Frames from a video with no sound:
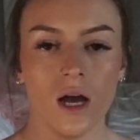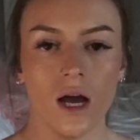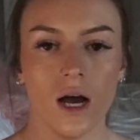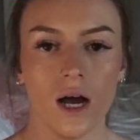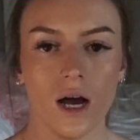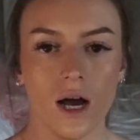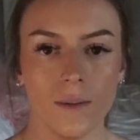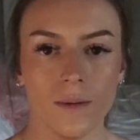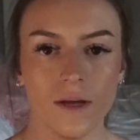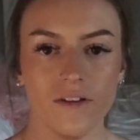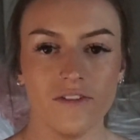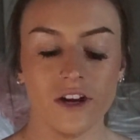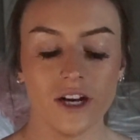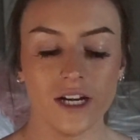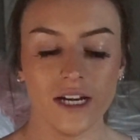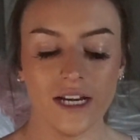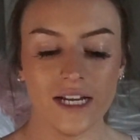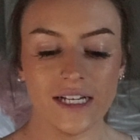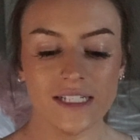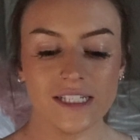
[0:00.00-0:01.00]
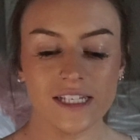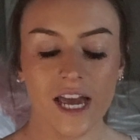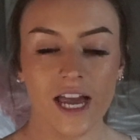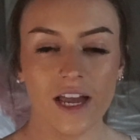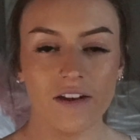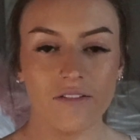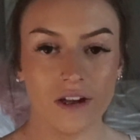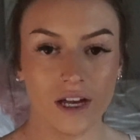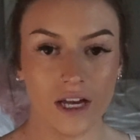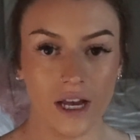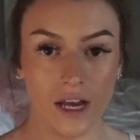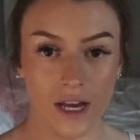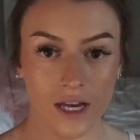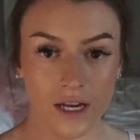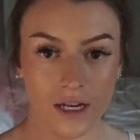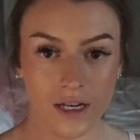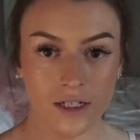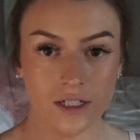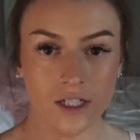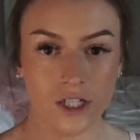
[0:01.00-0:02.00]
If your knees cave
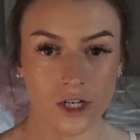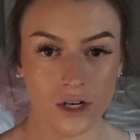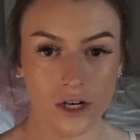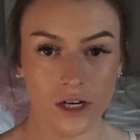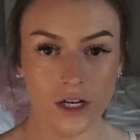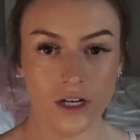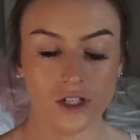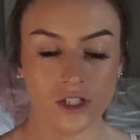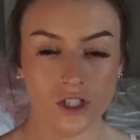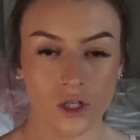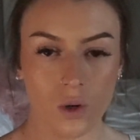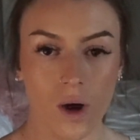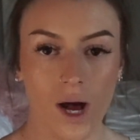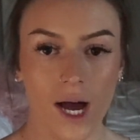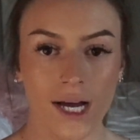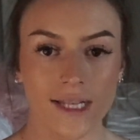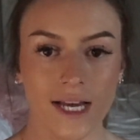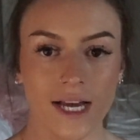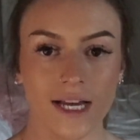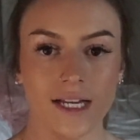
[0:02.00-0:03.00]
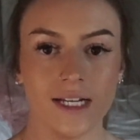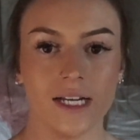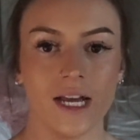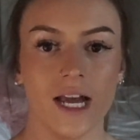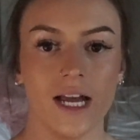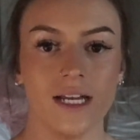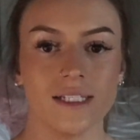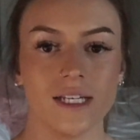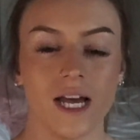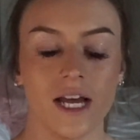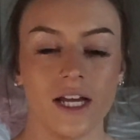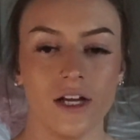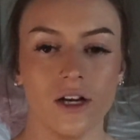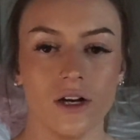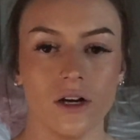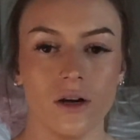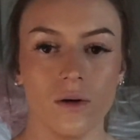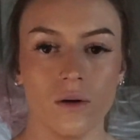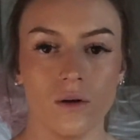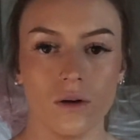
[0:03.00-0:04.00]
in during your squat, that indicates that
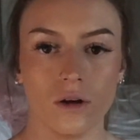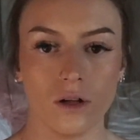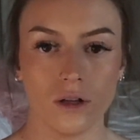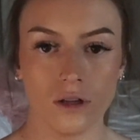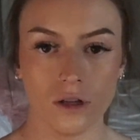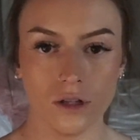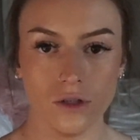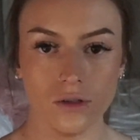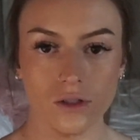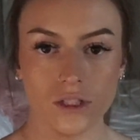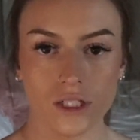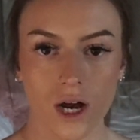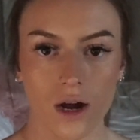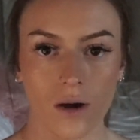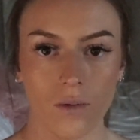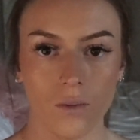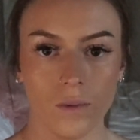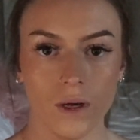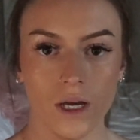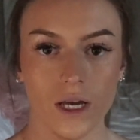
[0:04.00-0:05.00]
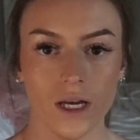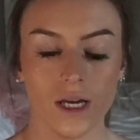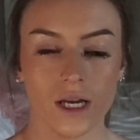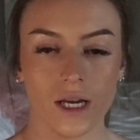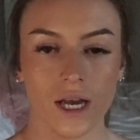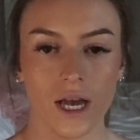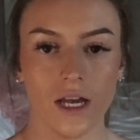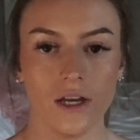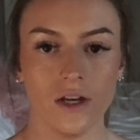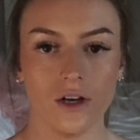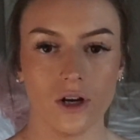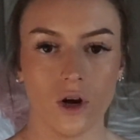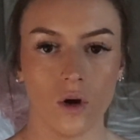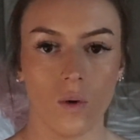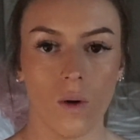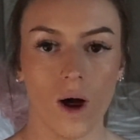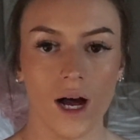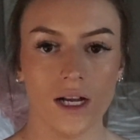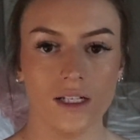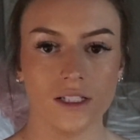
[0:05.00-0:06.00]
your glutes are weak and your
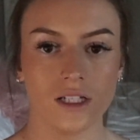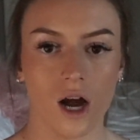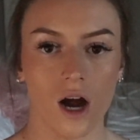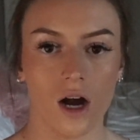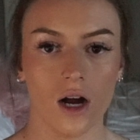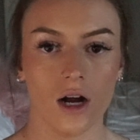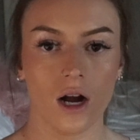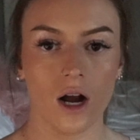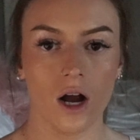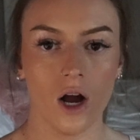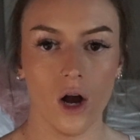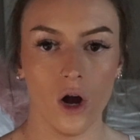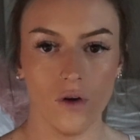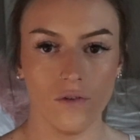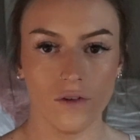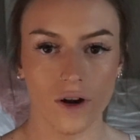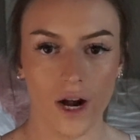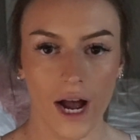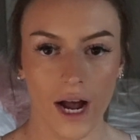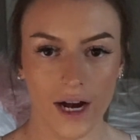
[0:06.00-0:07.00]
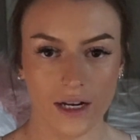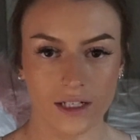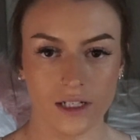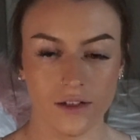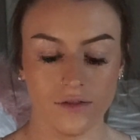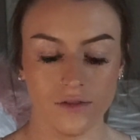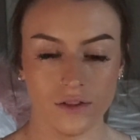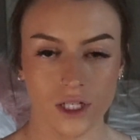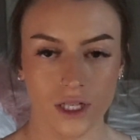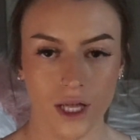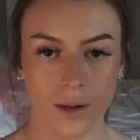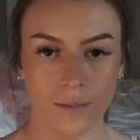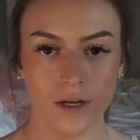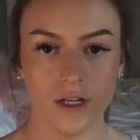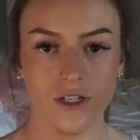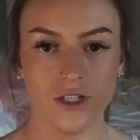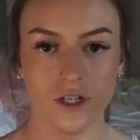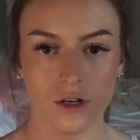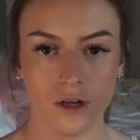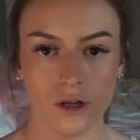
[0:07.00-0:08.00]
quads are overactive. So that
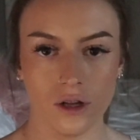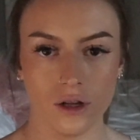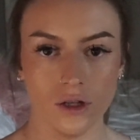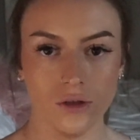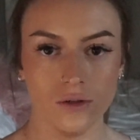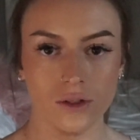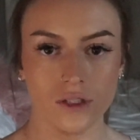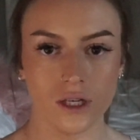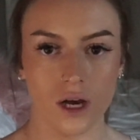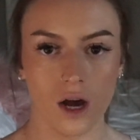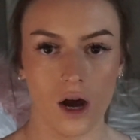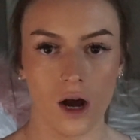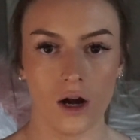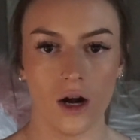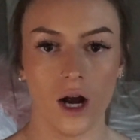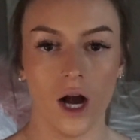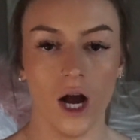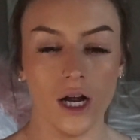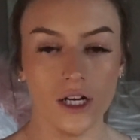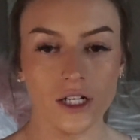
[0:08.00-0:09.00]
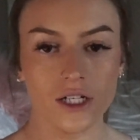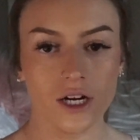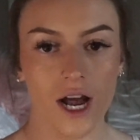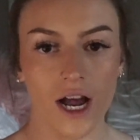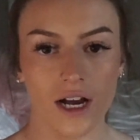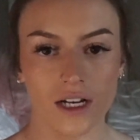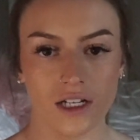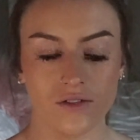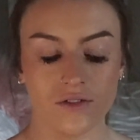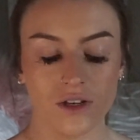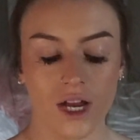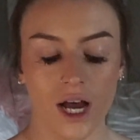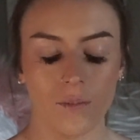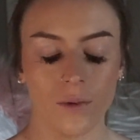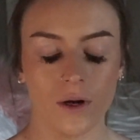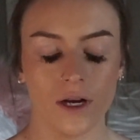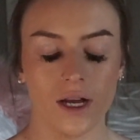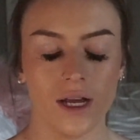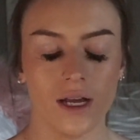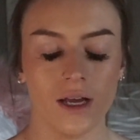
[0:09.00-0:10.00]
means your glutes are underactive, not
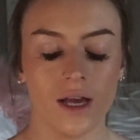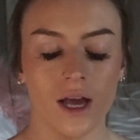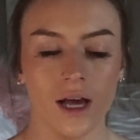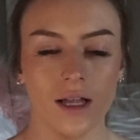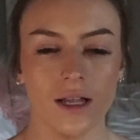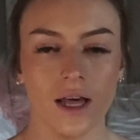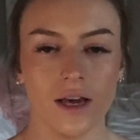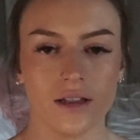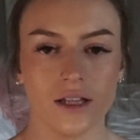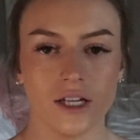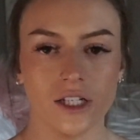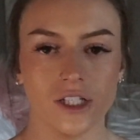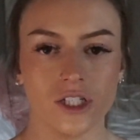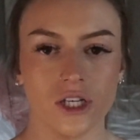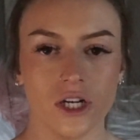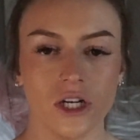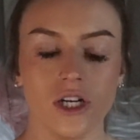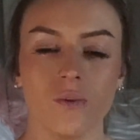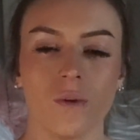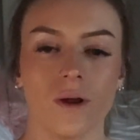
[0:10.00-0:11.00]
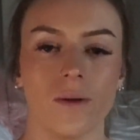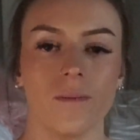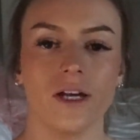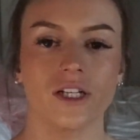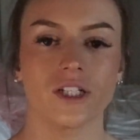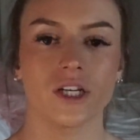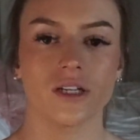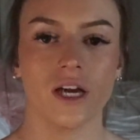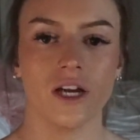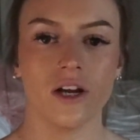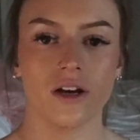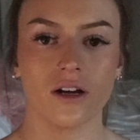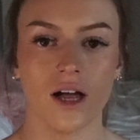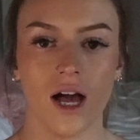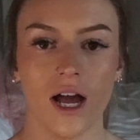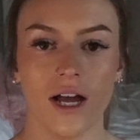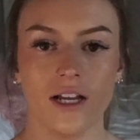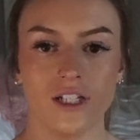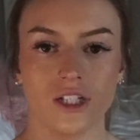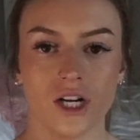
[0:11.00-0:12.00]
working like they should. You want to make sure that your
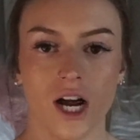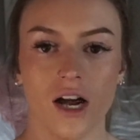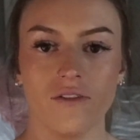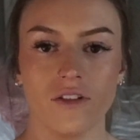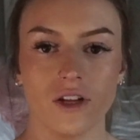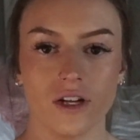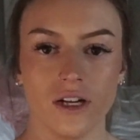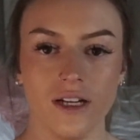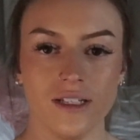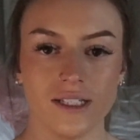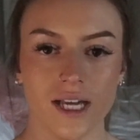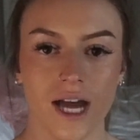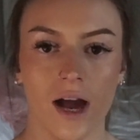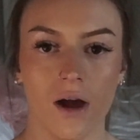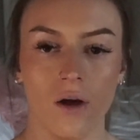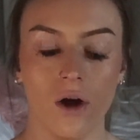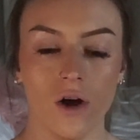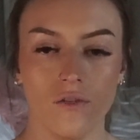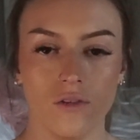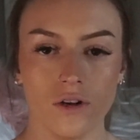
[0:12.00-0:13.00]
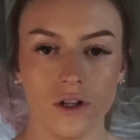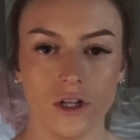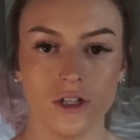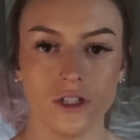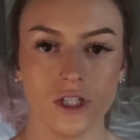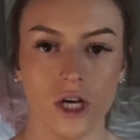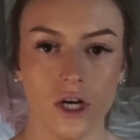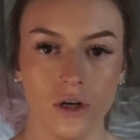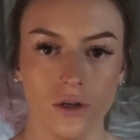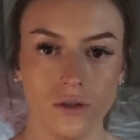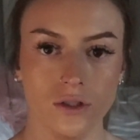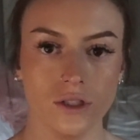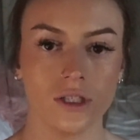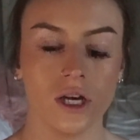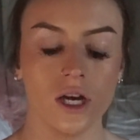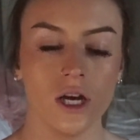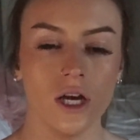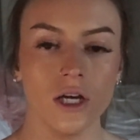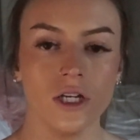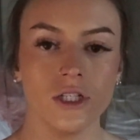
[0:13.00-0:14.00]
clients drive their knees out over their toes
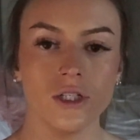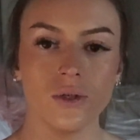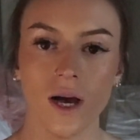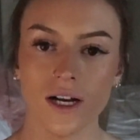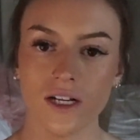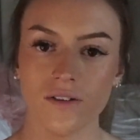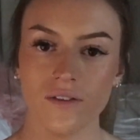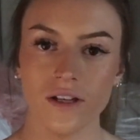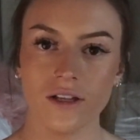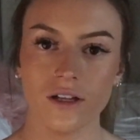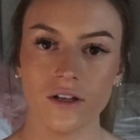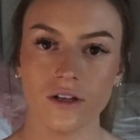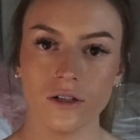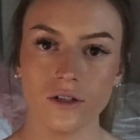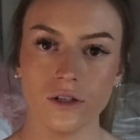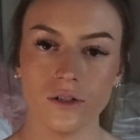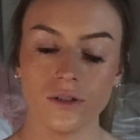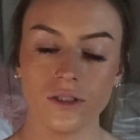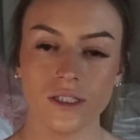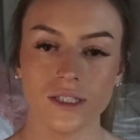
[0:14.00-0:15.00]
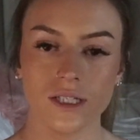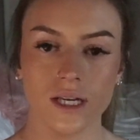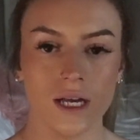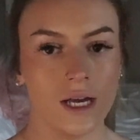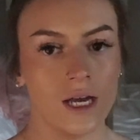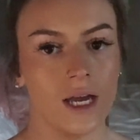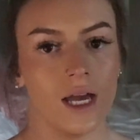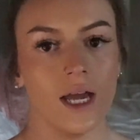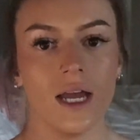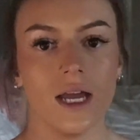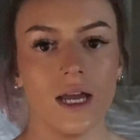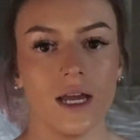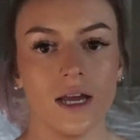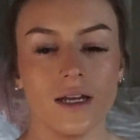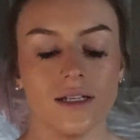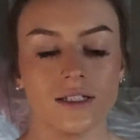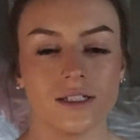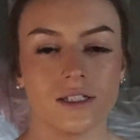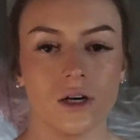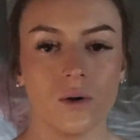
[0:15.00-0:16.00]
to activate their glutes
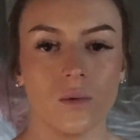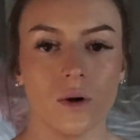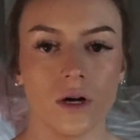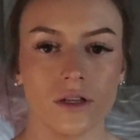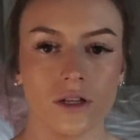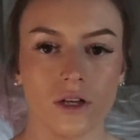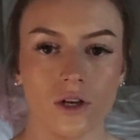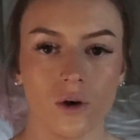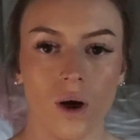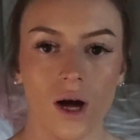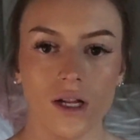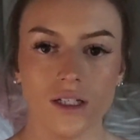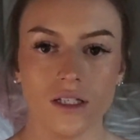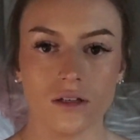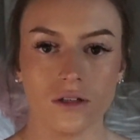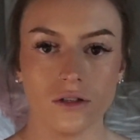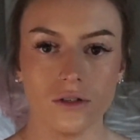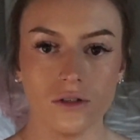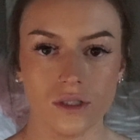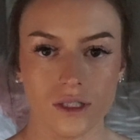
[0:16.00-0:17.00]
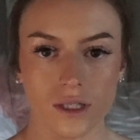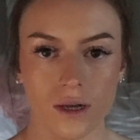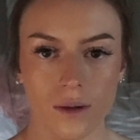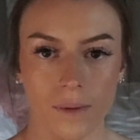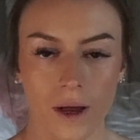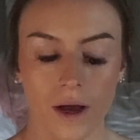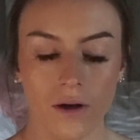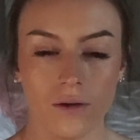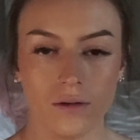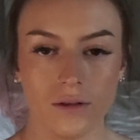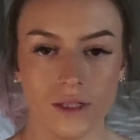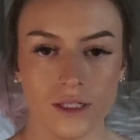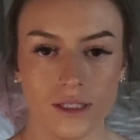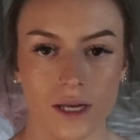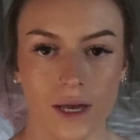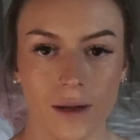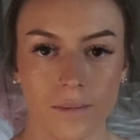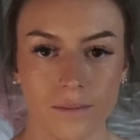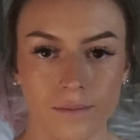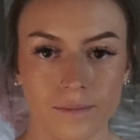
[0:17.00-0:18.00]
and still work their quads and glutes about the
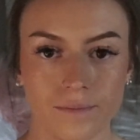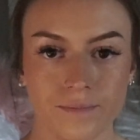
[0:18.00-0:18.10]
same.